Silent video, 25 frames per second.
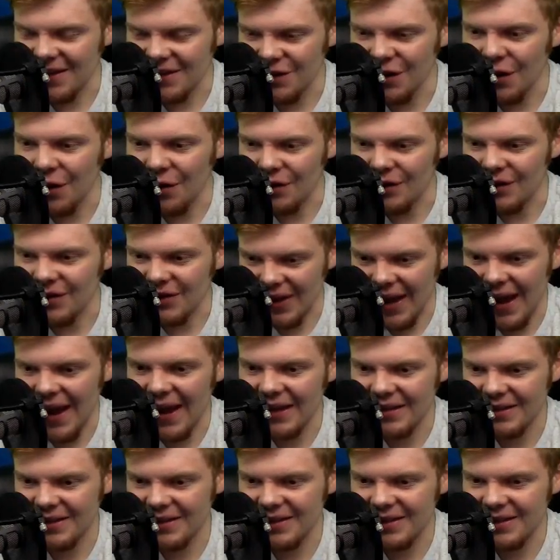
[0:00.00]
you know,
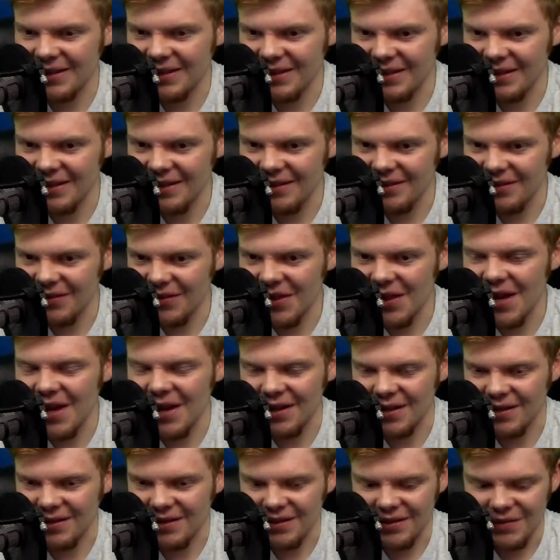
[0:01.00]
glass
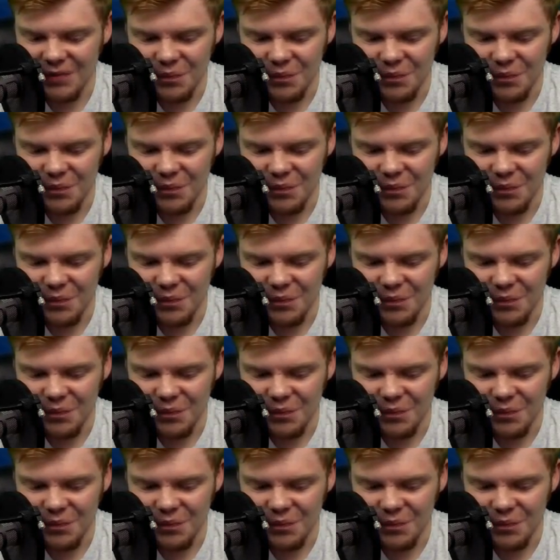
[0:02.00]
things.